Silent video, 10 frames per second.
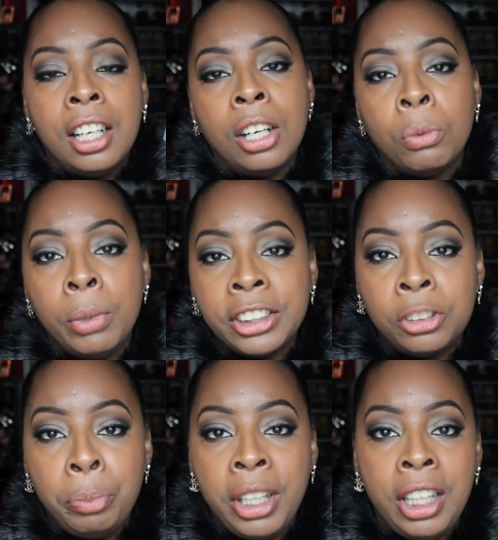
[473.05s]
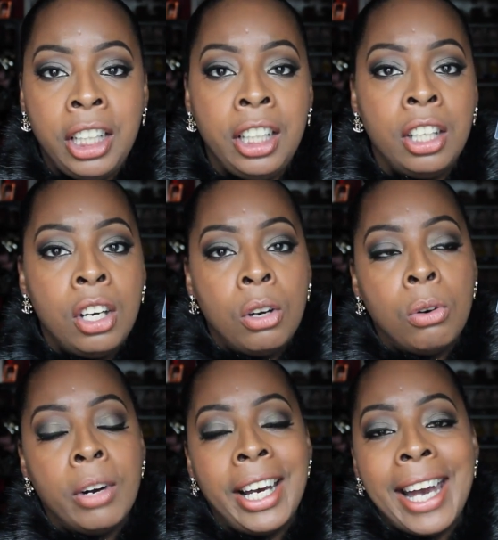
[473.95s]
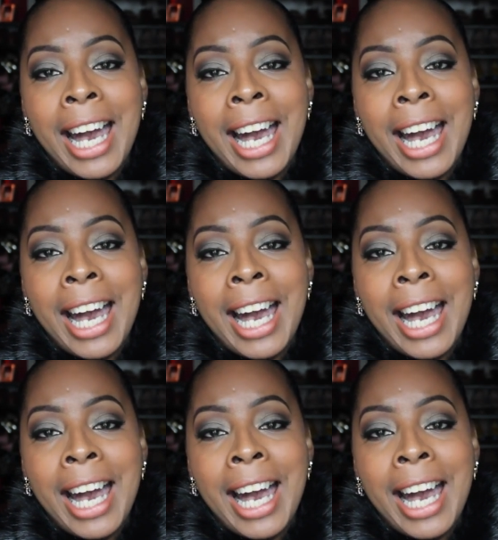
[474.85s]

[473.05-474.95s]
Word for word: a wispy or a